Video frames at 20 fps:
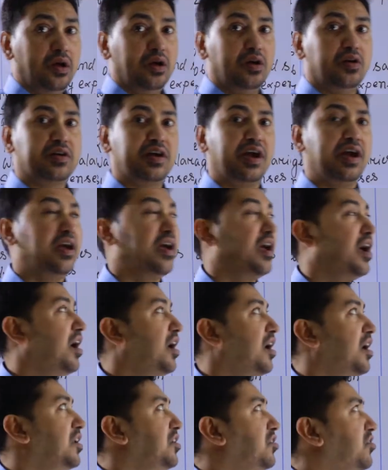Okay,
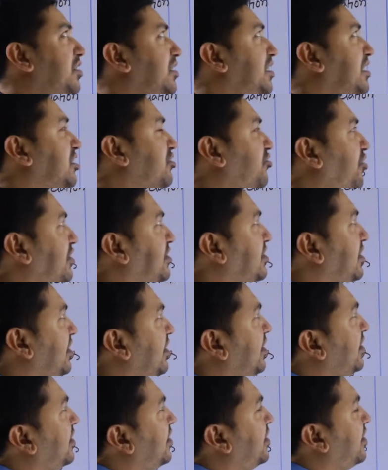look at this question
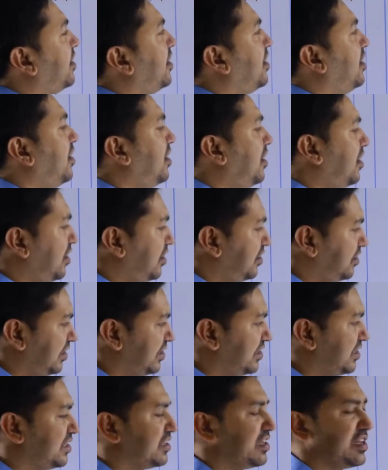here.
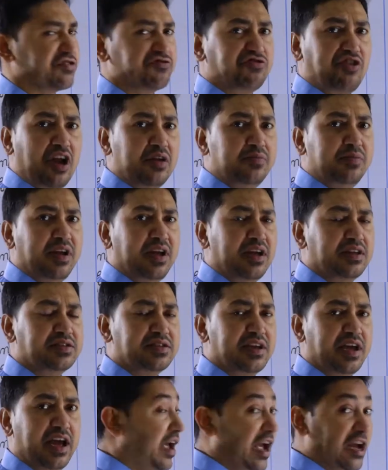This is a trial
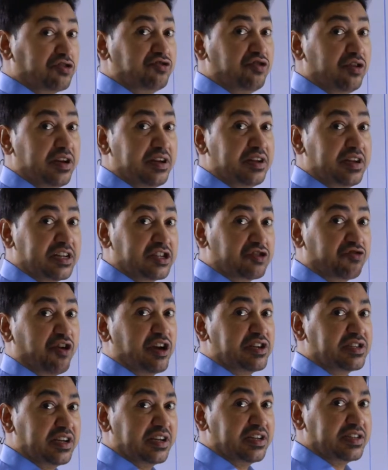balance. Actually, this
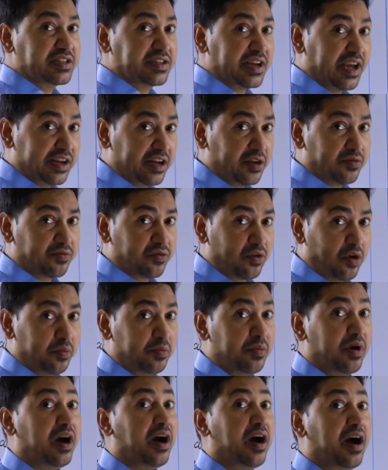question is taken
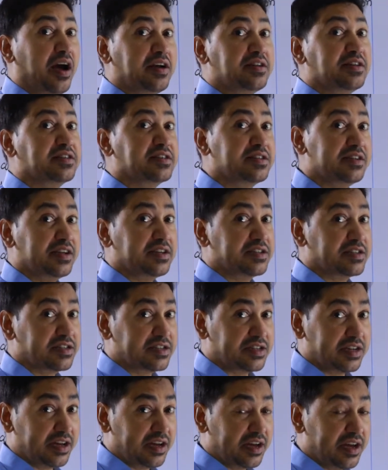from
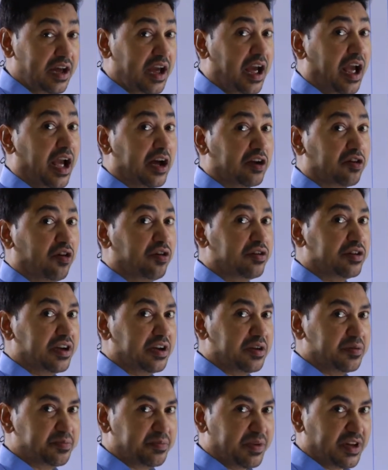IGCSE
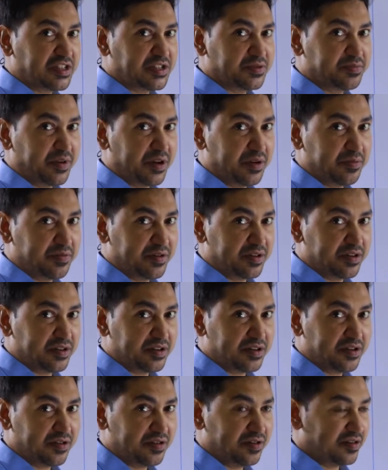accounting past
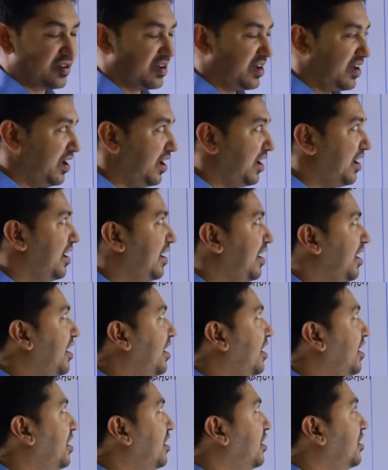papers. Okay,
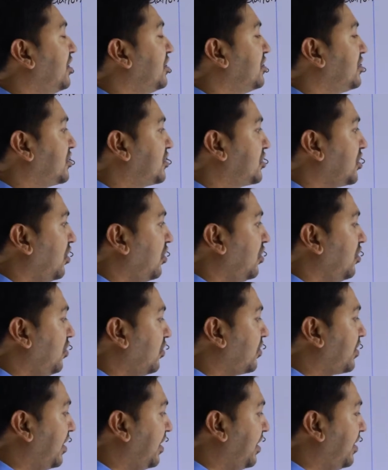so
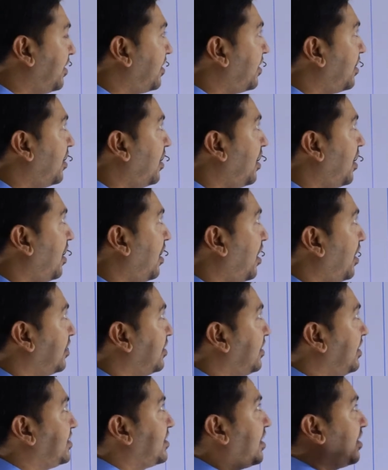look here.
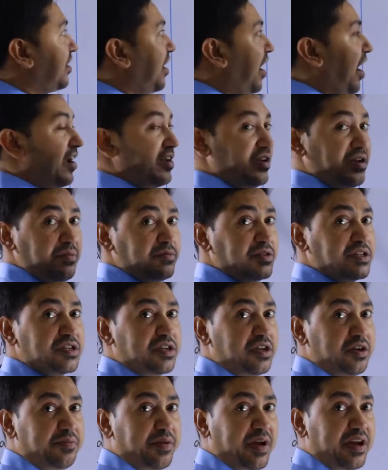These are the items
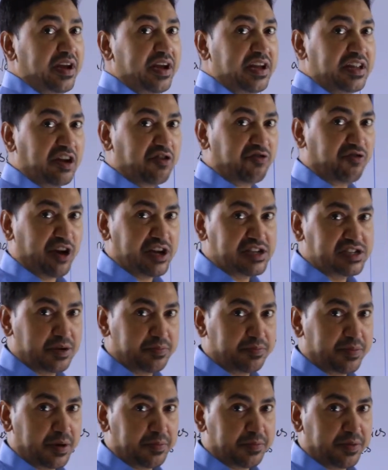given in the
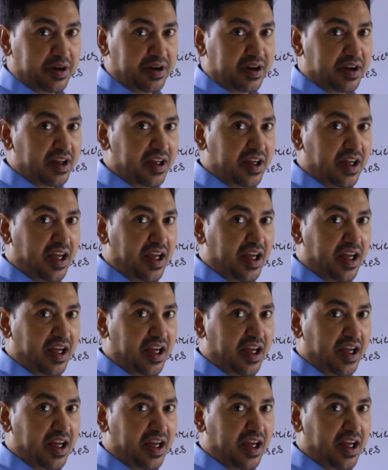question paper,